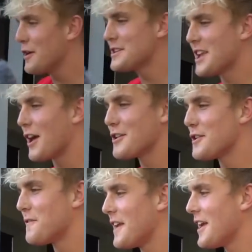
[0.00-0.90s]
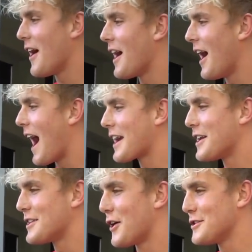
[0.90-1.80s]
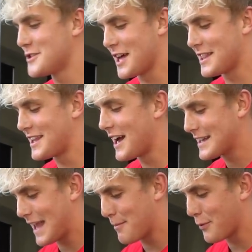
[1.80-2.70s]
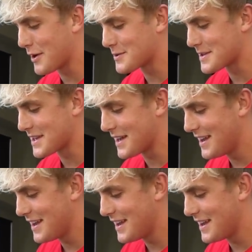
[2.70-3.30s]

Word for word: you started your video, I could have told you that the duct tape bridge was like.